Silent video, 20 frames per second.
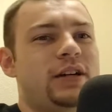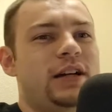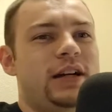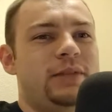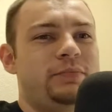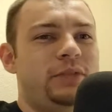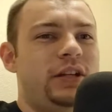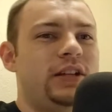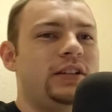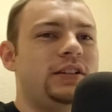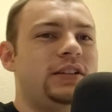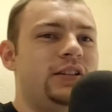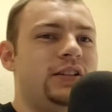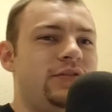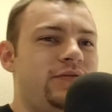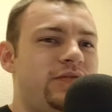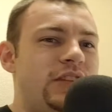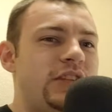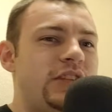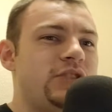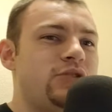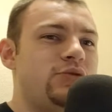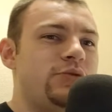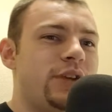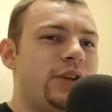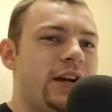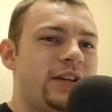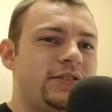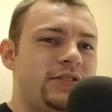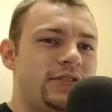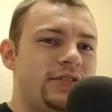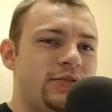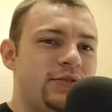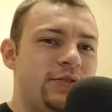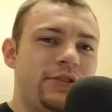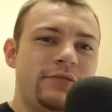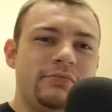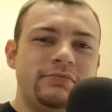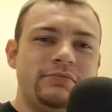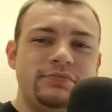I'm not gonna feed you guys into it.